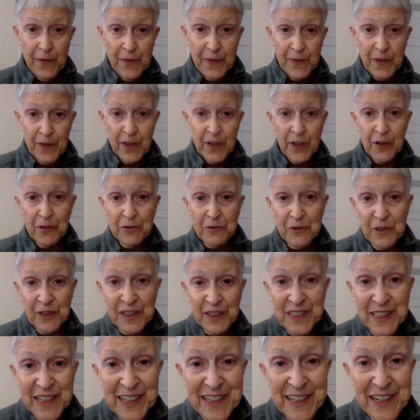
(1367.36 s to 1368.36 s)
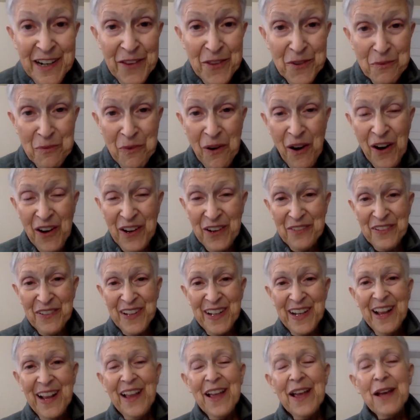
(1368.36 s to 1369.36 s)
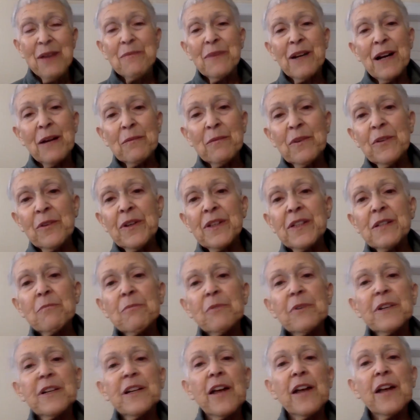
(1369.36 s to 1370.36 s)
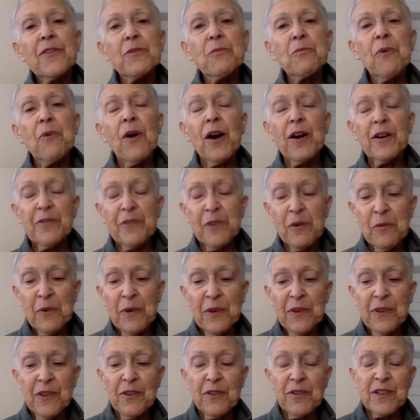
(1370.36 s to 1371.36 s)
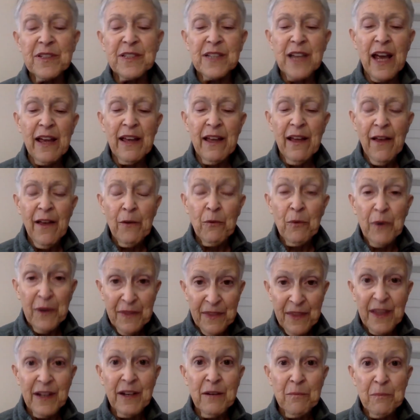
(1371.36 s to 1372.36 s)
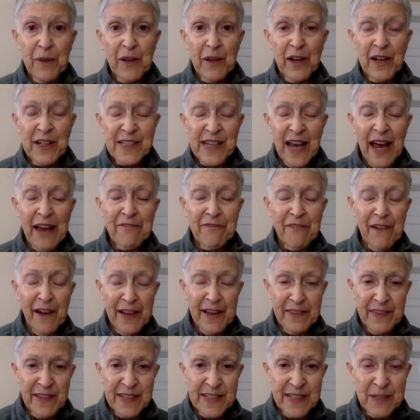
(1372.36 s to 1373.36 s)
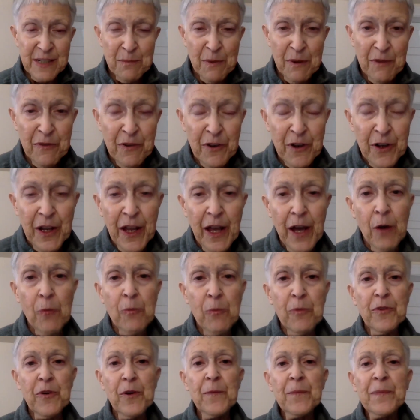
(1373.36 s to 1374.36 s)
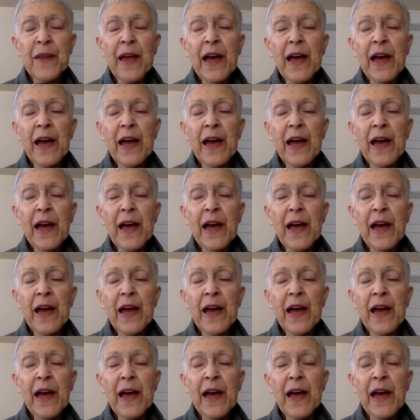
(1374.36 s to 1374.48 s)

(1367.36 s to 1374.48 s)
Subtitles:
You don't really need another part of it. But I'm going to put another part of it with you because I find this to be very helpful.